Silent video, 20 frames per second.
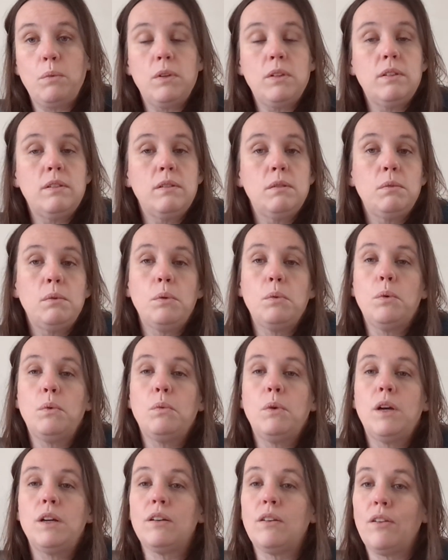will
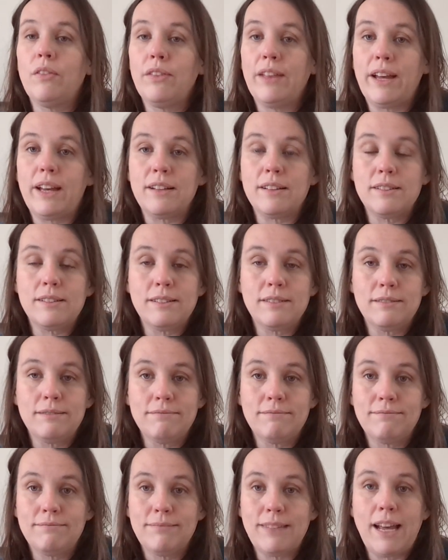work on that
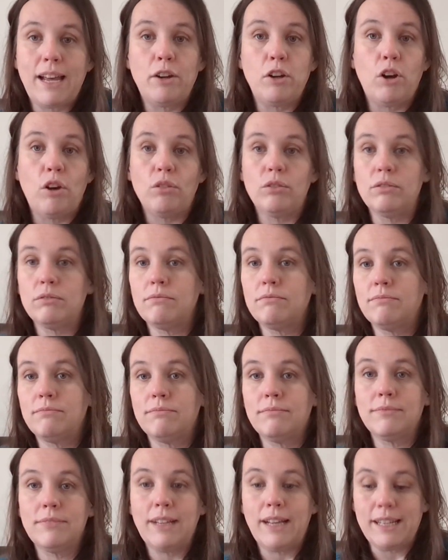and on
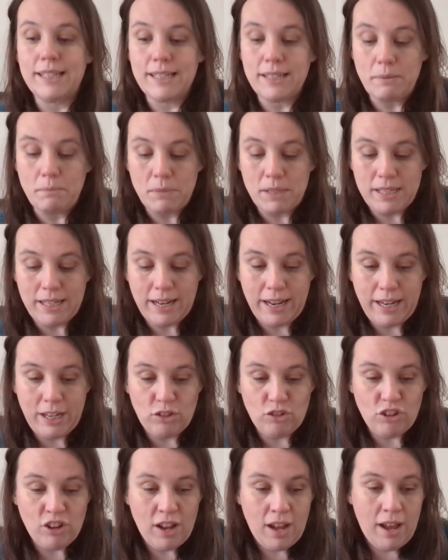at some
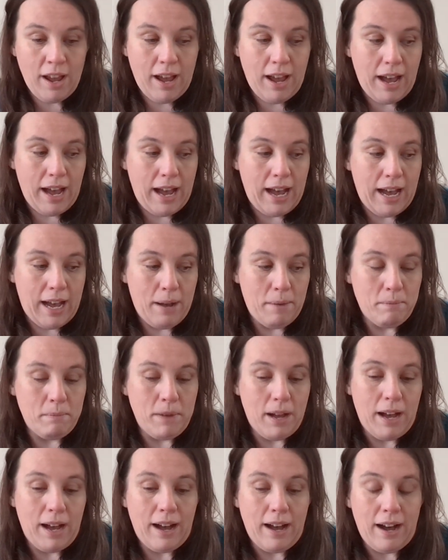stage.
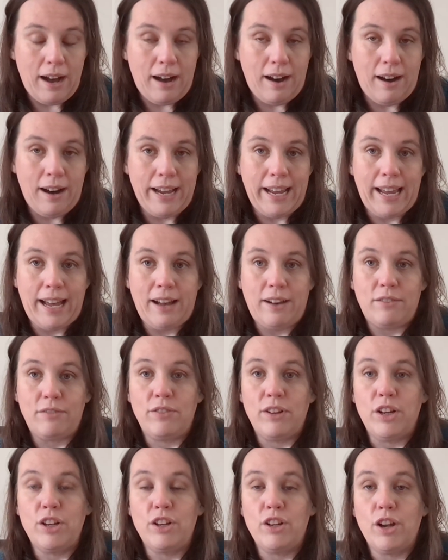I
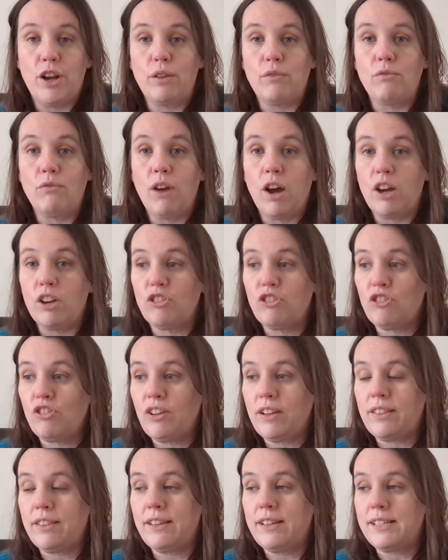have no
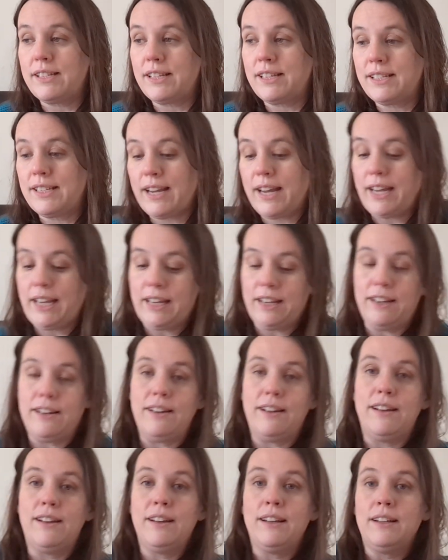rush. This has
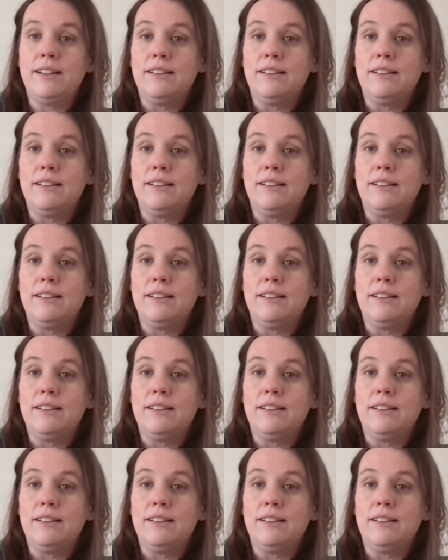taken